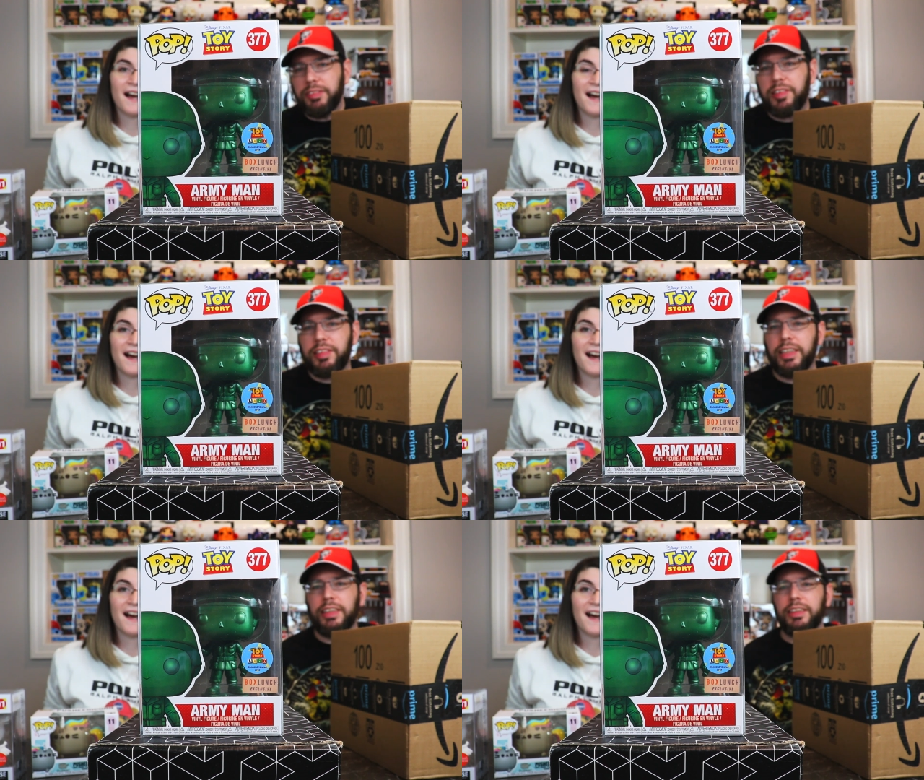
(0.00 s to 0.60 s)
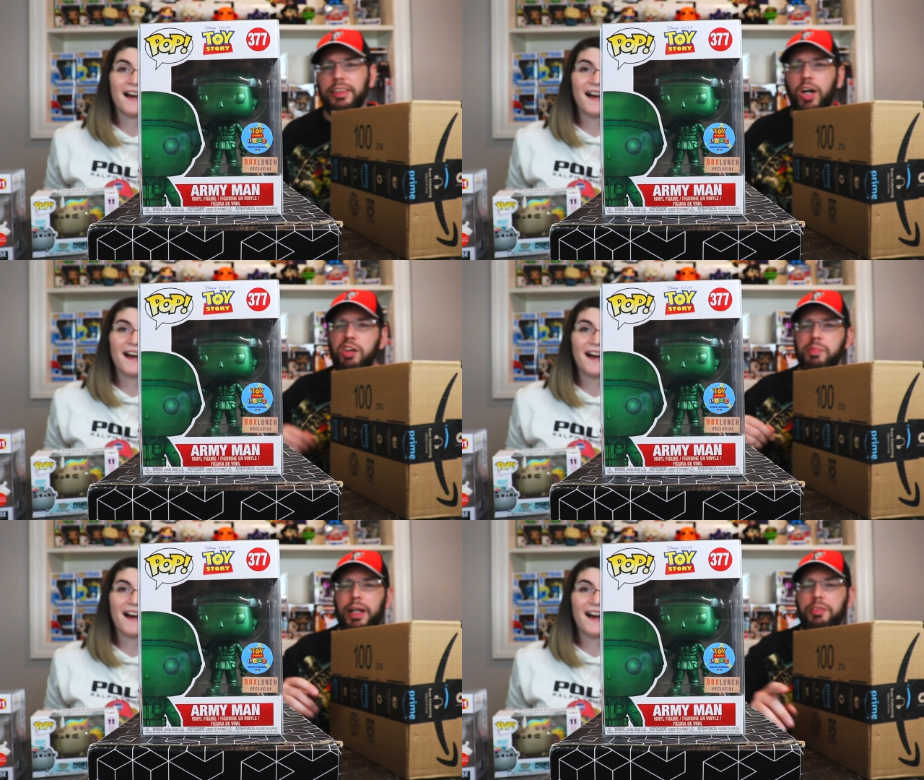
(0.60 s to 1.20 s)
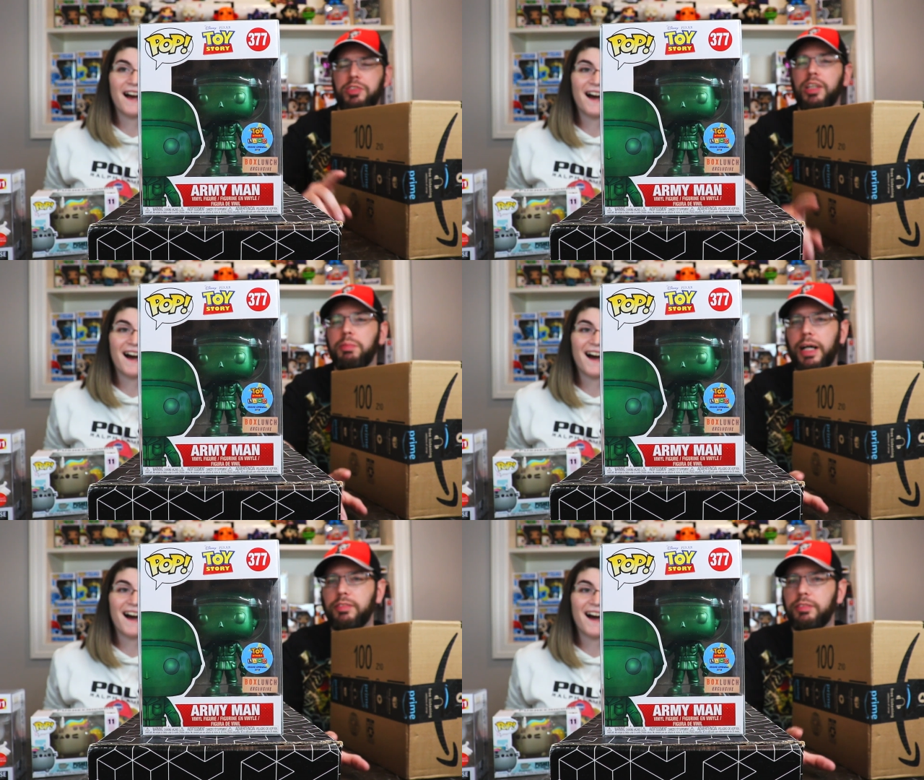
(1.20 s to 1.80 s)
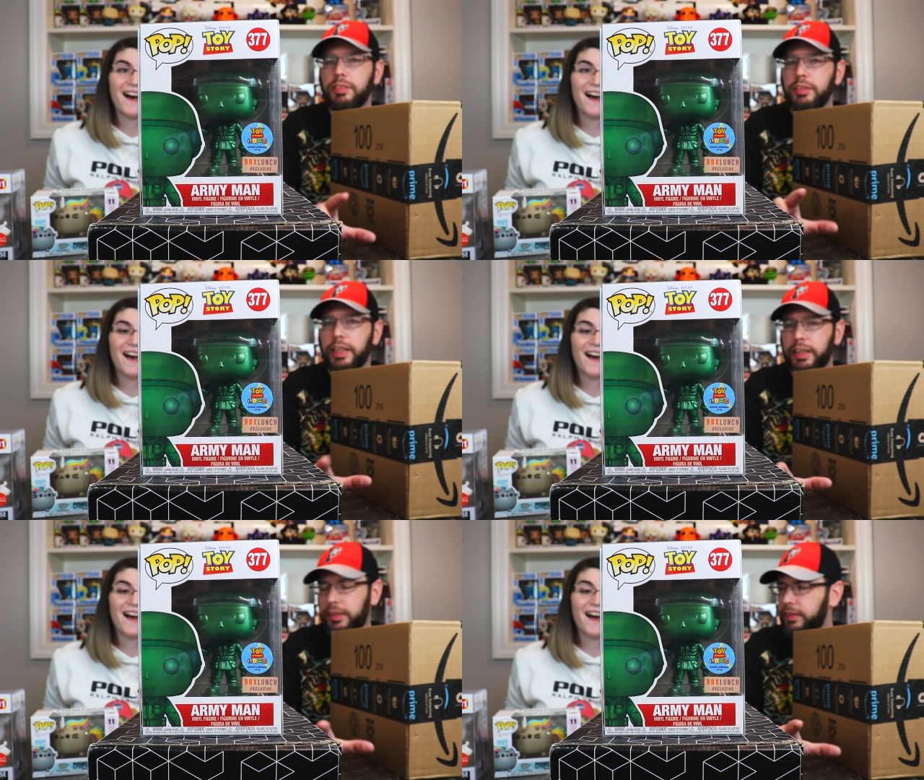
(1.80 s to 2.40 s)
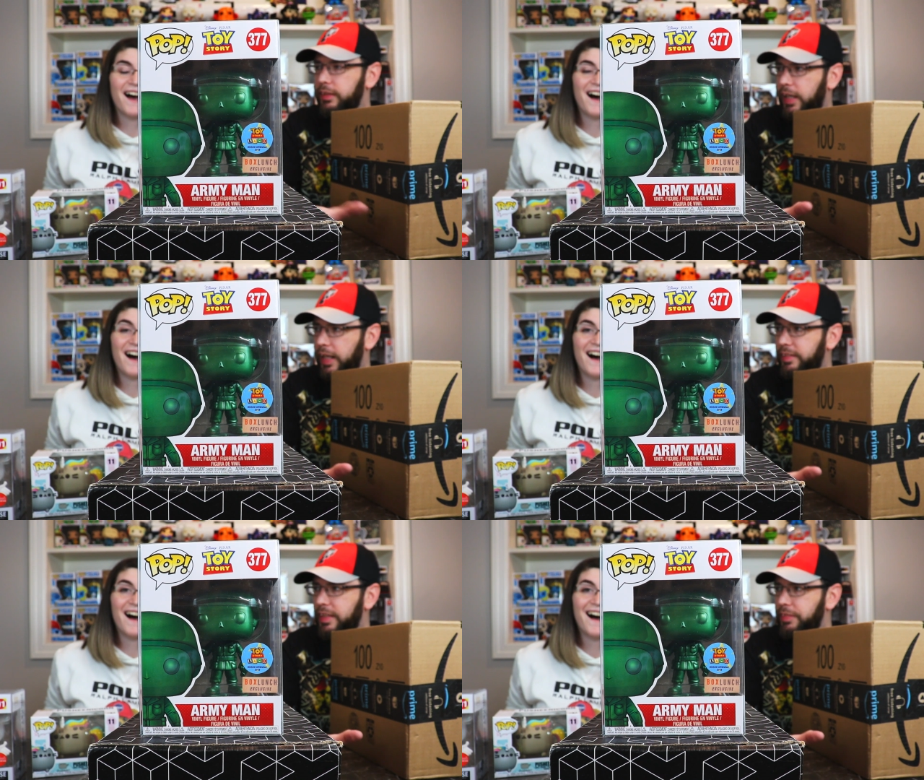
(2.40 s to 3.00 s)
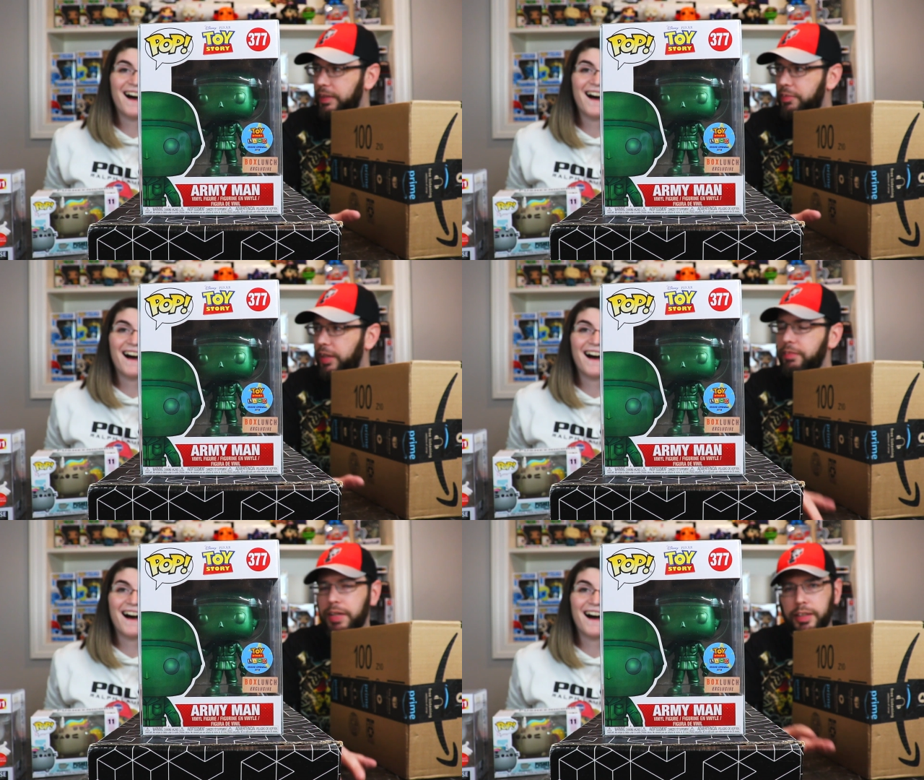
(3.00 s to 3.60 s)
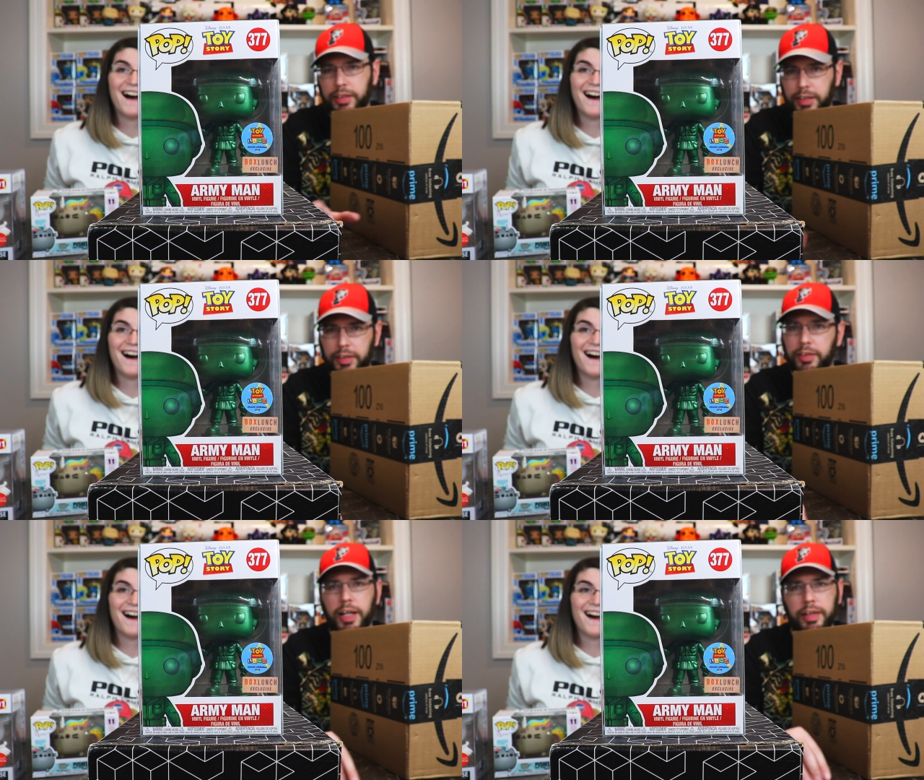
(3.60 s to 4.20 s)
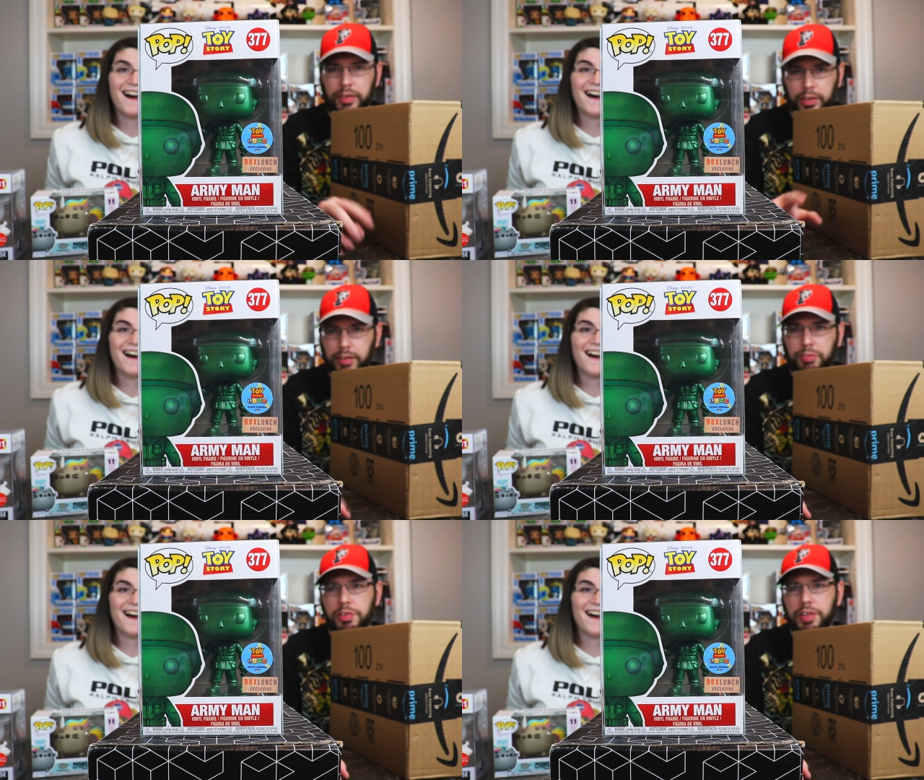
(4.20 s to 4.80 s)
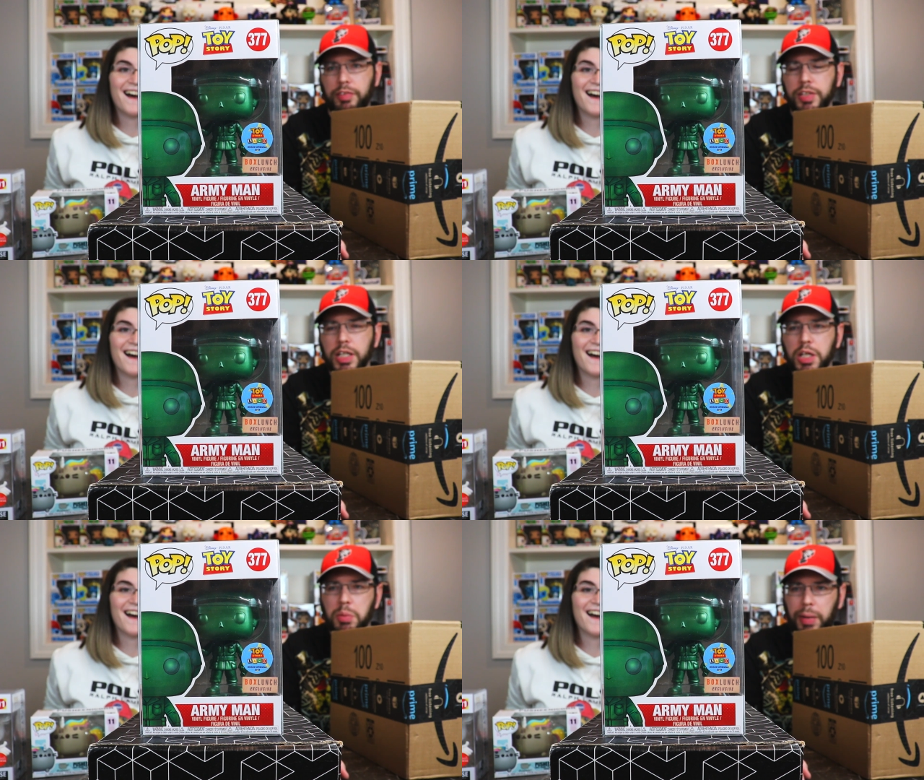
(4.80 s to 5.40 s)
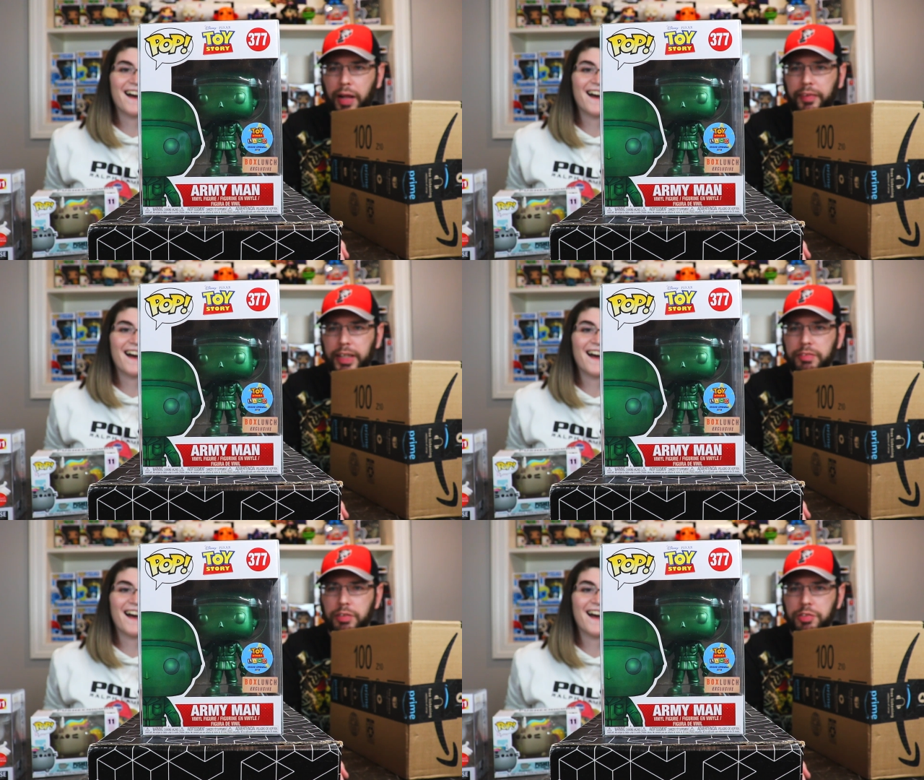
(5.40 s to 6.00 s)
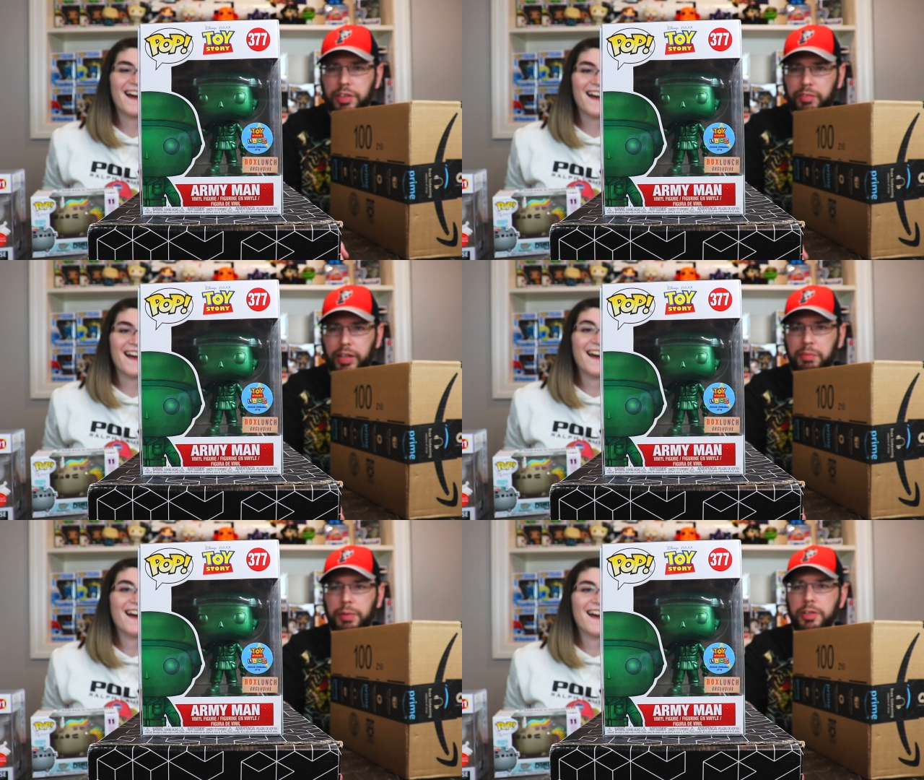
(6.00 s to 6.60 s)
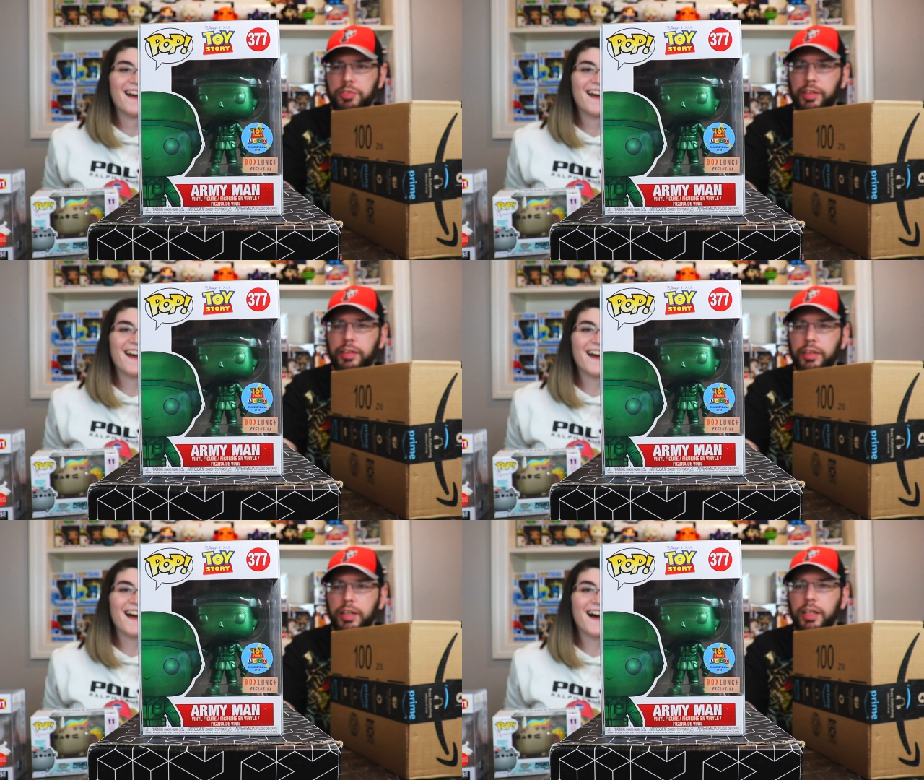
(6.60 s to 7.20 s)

Speaker 1: even seen Army Man. I've seen him on like on T V and stuff, on the internet looking for stuff, but I don't think I've ever seen one in person